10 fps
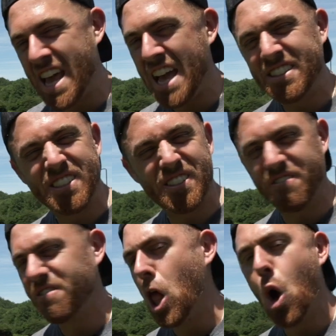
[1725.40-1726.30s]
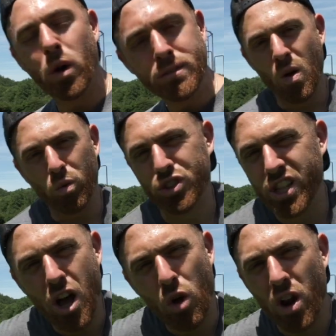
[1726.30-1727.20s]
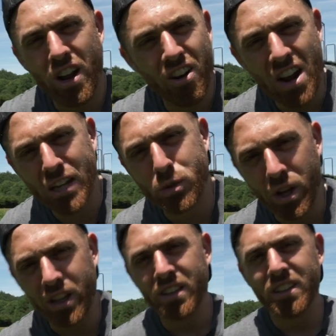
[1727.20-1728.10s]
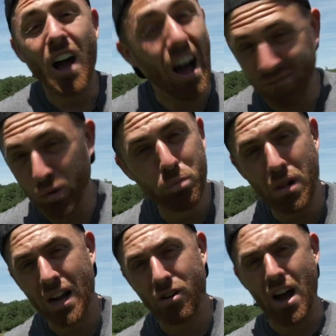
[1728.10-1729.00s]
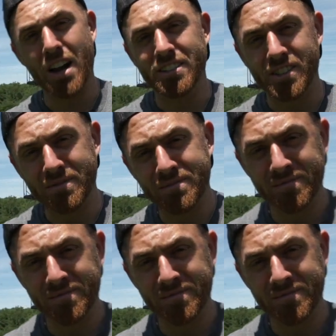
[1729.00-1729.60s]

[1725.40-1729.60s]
dances a-flowing, and we'll see y'all right here next week on Food Plot Chronicles.